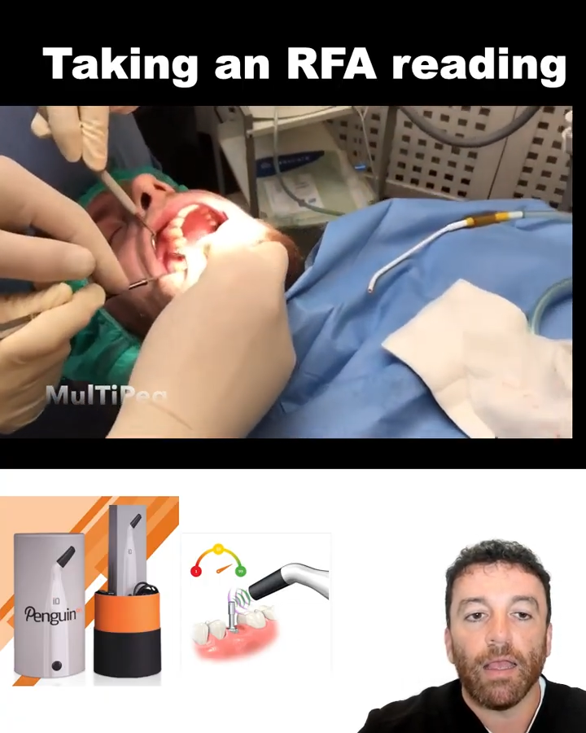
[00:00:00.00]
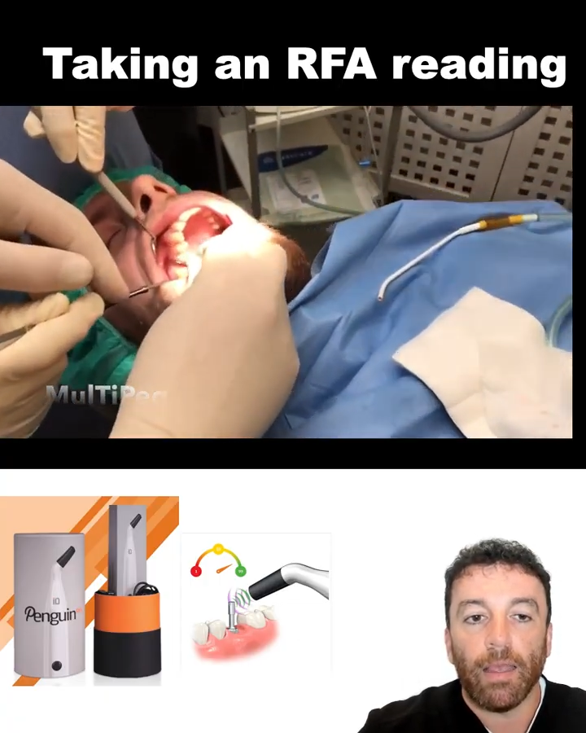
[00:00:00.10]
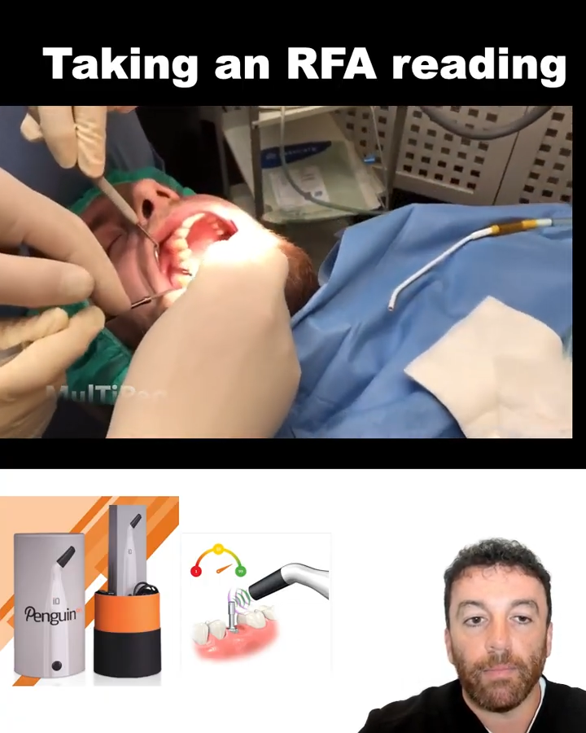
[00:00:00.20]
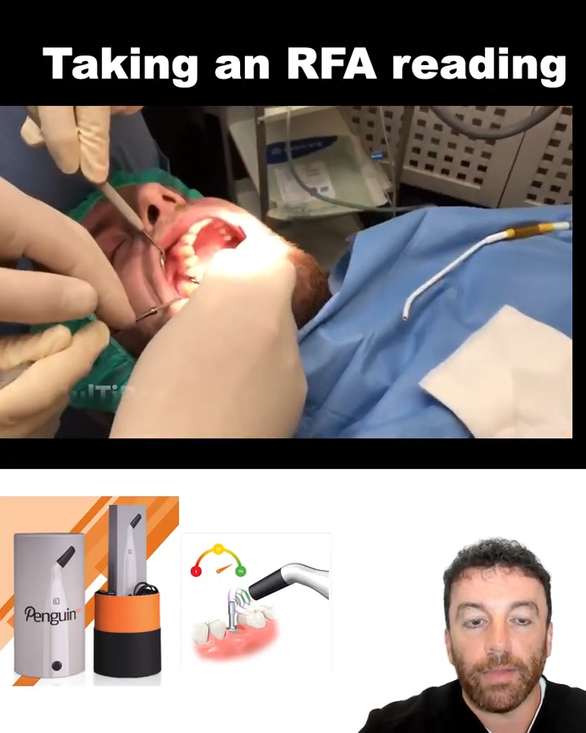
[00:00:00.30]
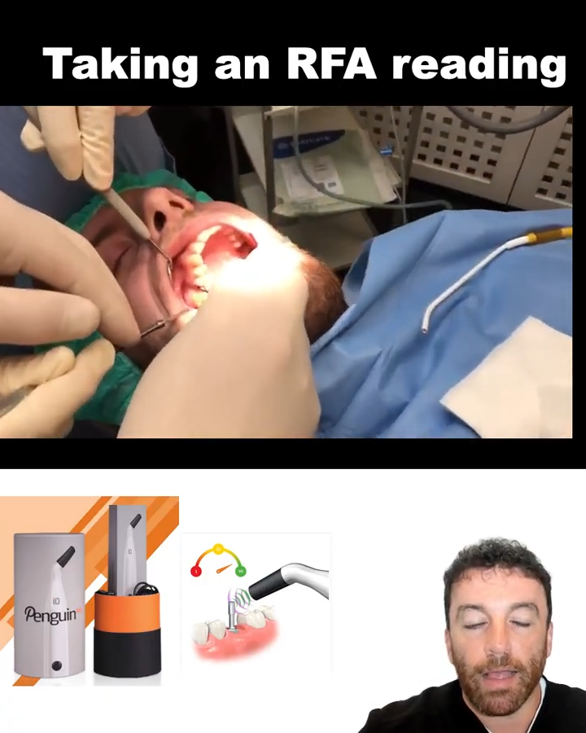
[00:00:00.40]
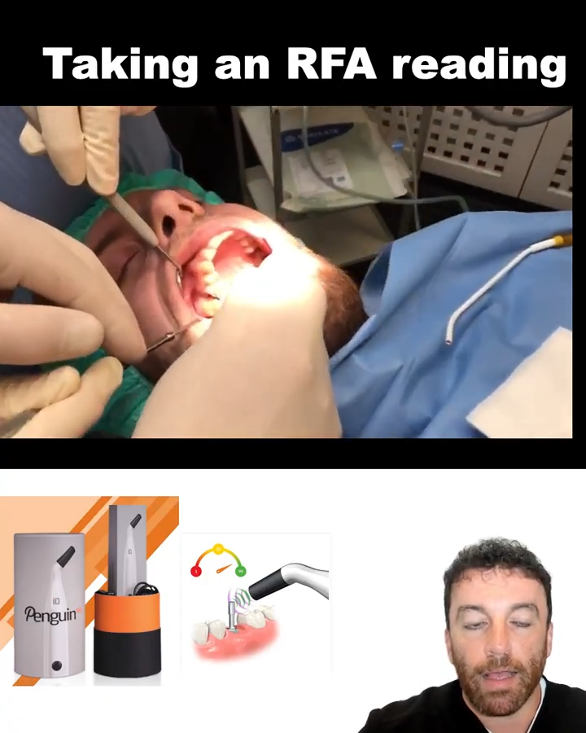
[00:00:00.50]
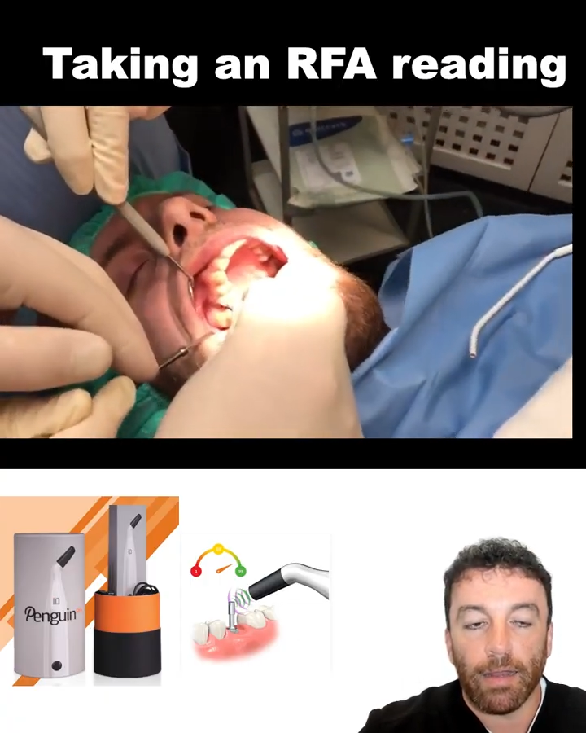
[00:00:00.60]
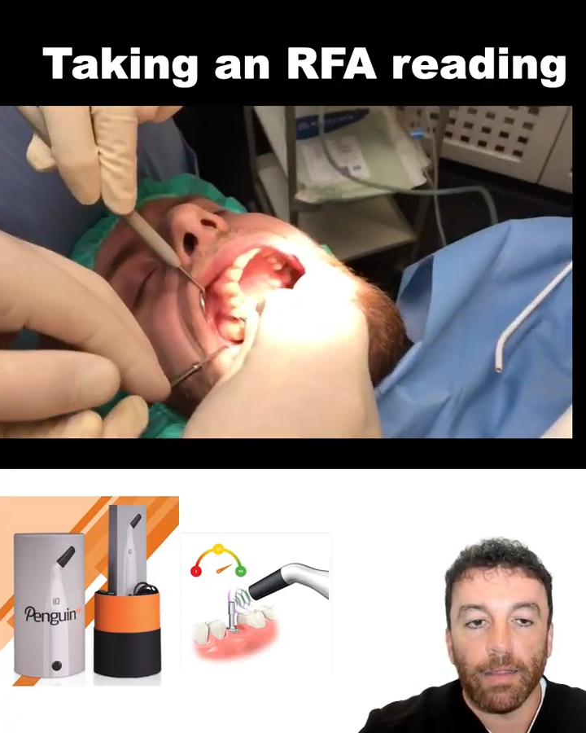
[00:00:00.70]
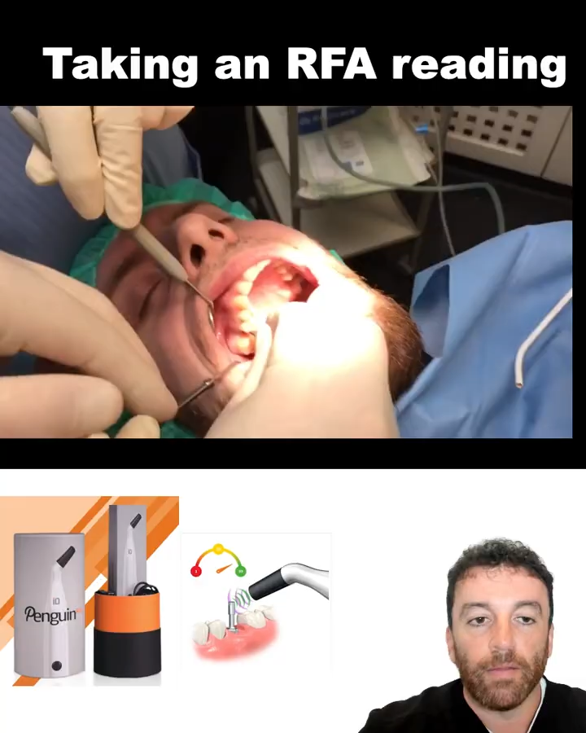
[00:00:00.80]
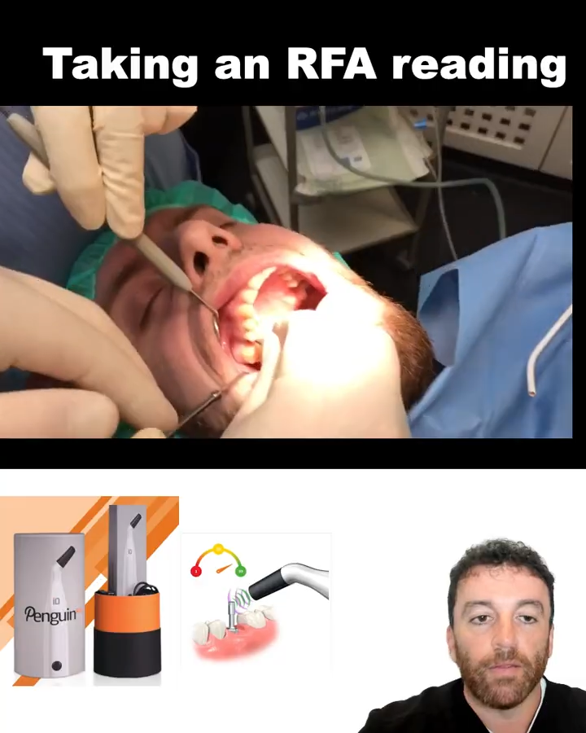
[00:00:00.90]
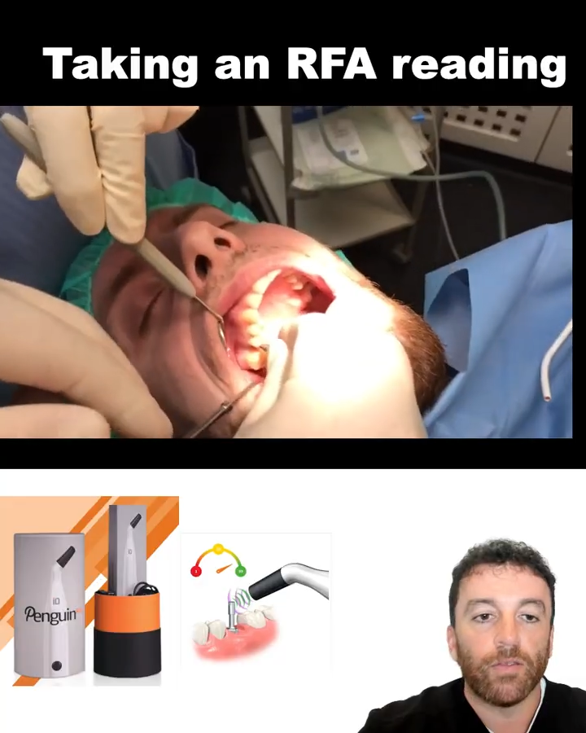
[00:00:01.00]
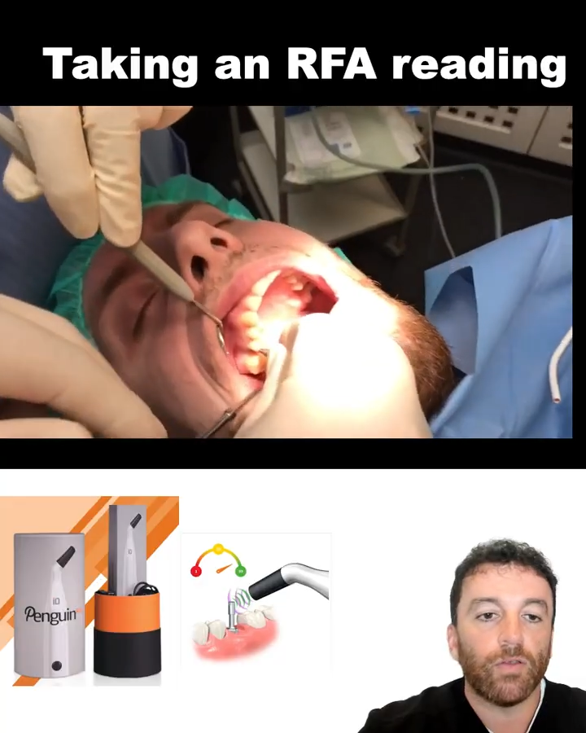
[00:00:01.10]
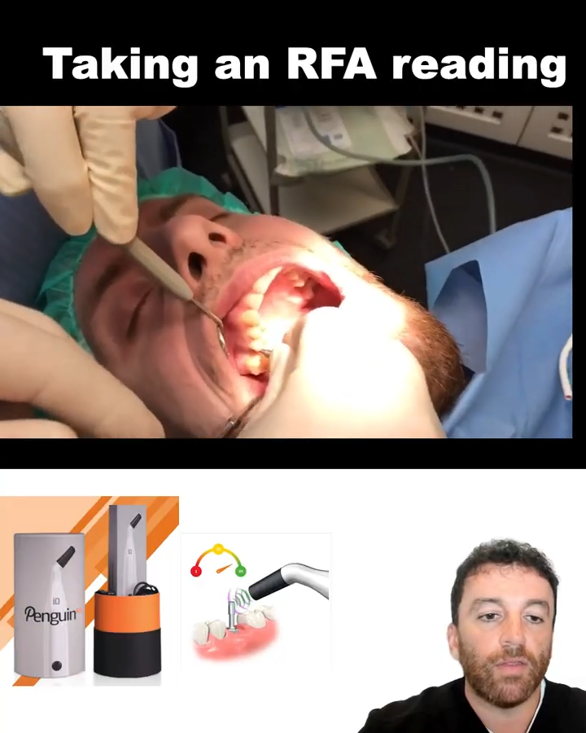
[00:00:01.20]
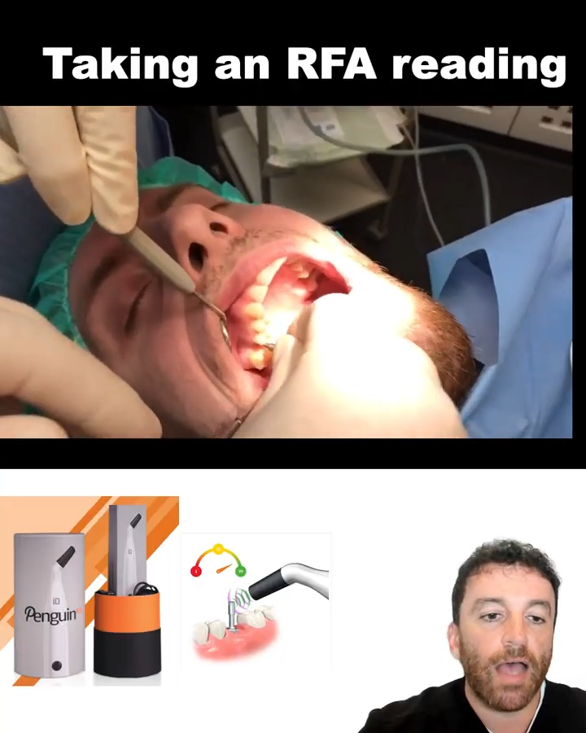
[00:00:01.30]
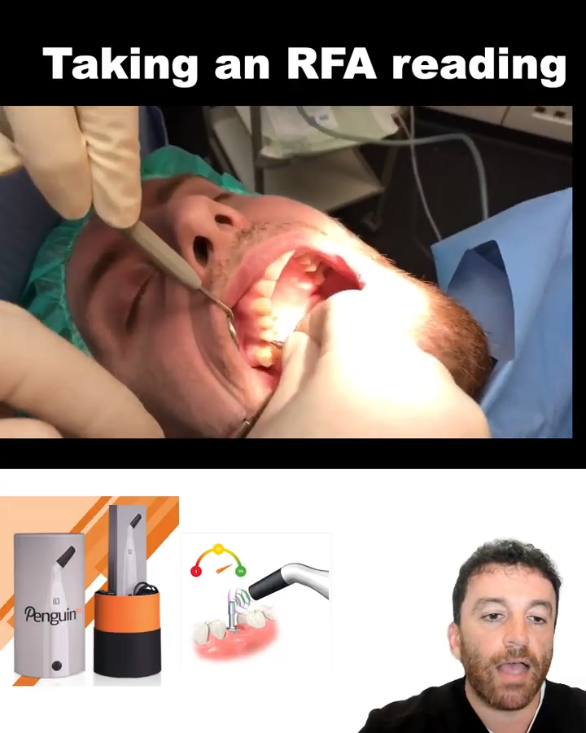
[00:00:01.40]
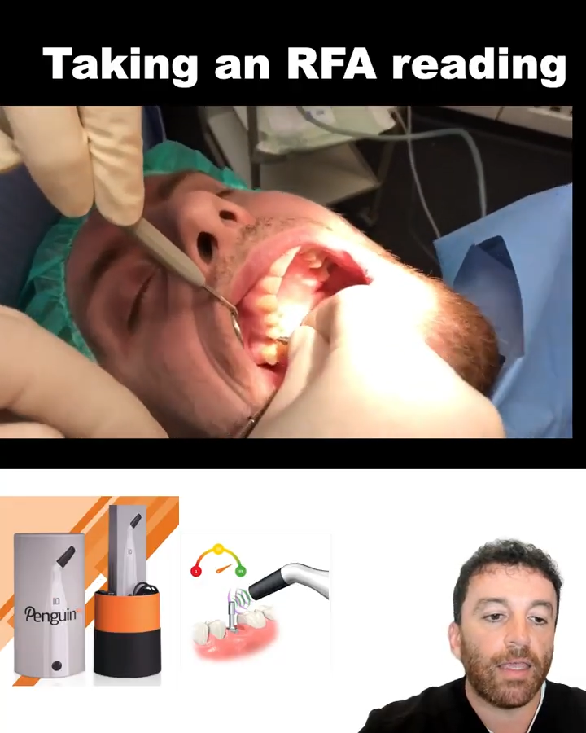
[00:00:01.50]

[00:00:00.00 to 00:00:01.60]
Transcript: implant. So in that